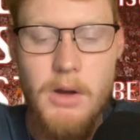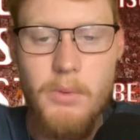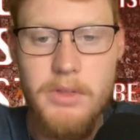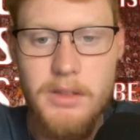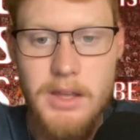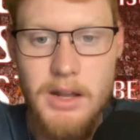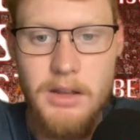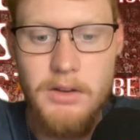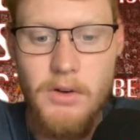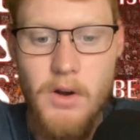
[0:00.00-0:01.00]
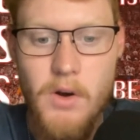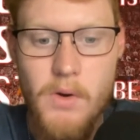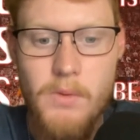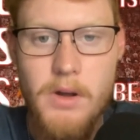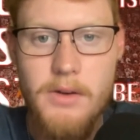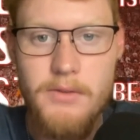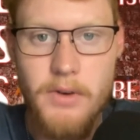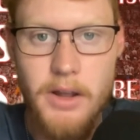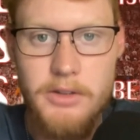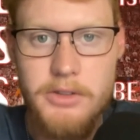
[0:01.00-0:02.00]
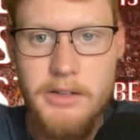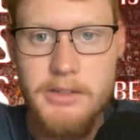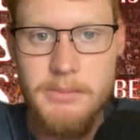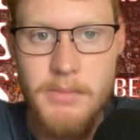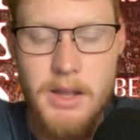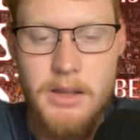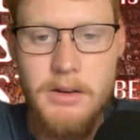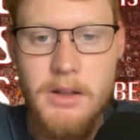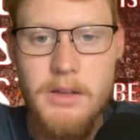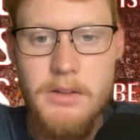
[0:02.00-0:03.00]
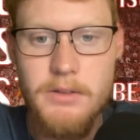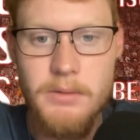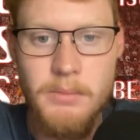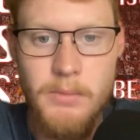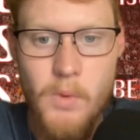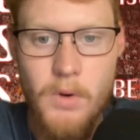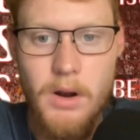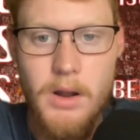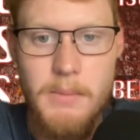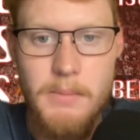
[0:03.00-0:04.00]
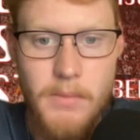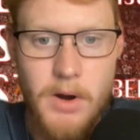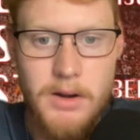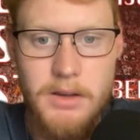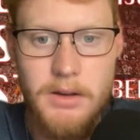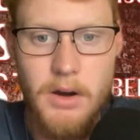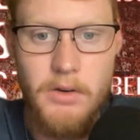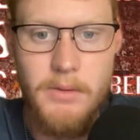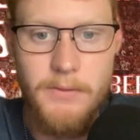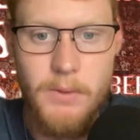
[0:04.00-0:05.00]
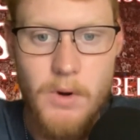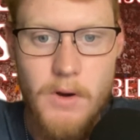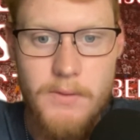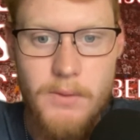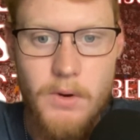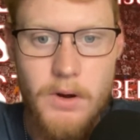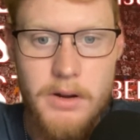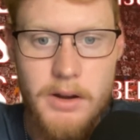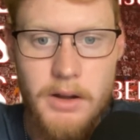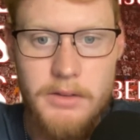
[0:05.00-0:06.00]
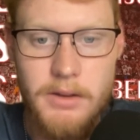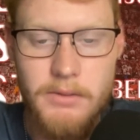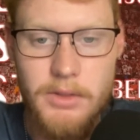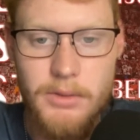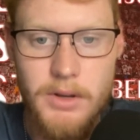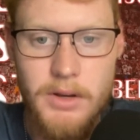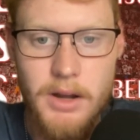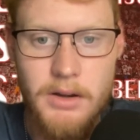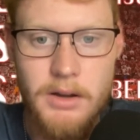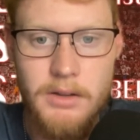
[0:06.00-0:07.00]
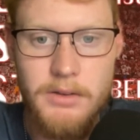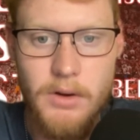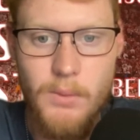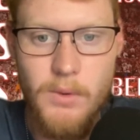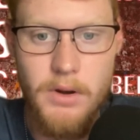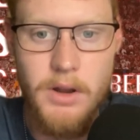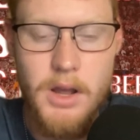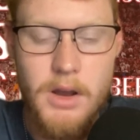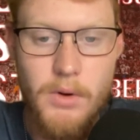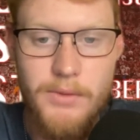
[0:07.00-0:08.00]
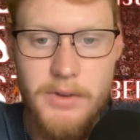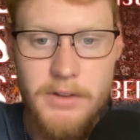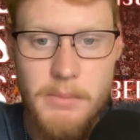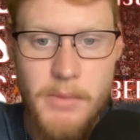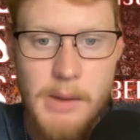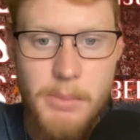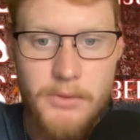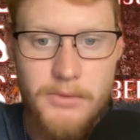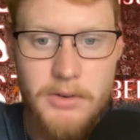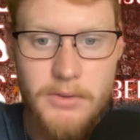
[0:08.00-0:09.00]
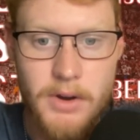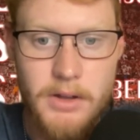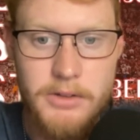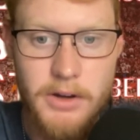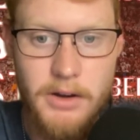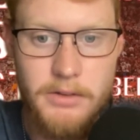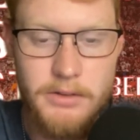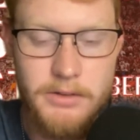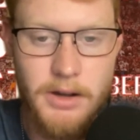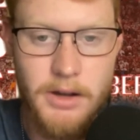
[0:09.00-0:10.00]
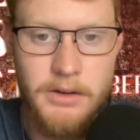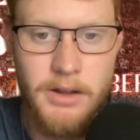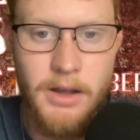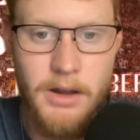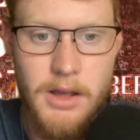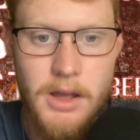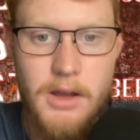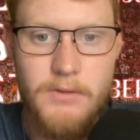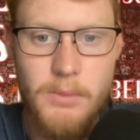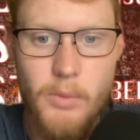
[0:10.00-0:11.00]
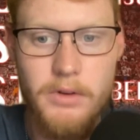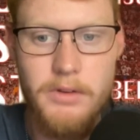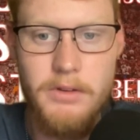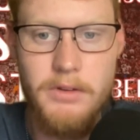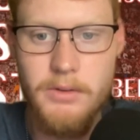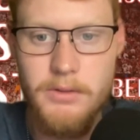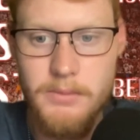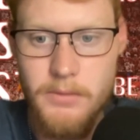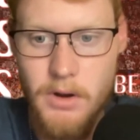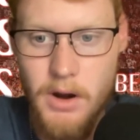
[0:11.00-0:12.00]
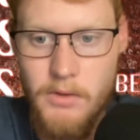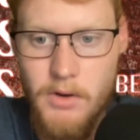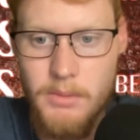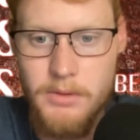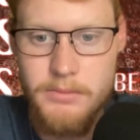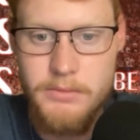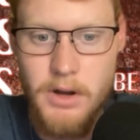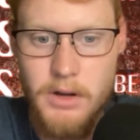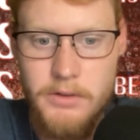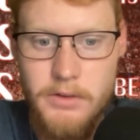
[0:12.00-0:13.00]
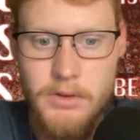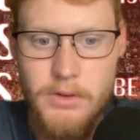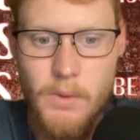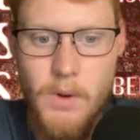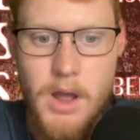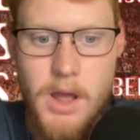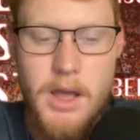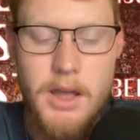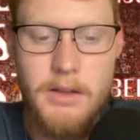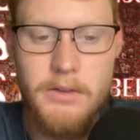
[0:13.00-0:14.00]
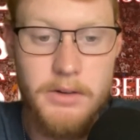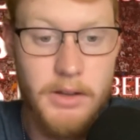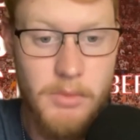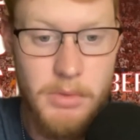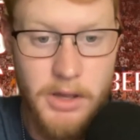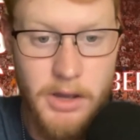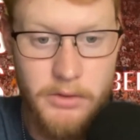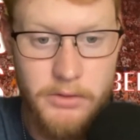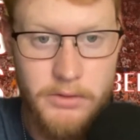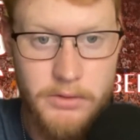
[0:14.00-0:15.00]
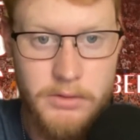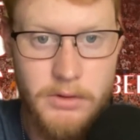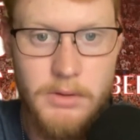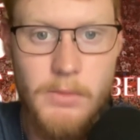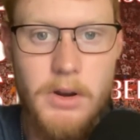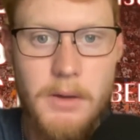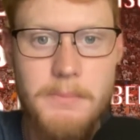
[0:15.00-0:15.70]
with getting your own franchise and making some more money. Call him 404 973 9901 or visit myperfectfranchise.net for more details. All right, Robert, talk to you and talk to everybody else on Monday.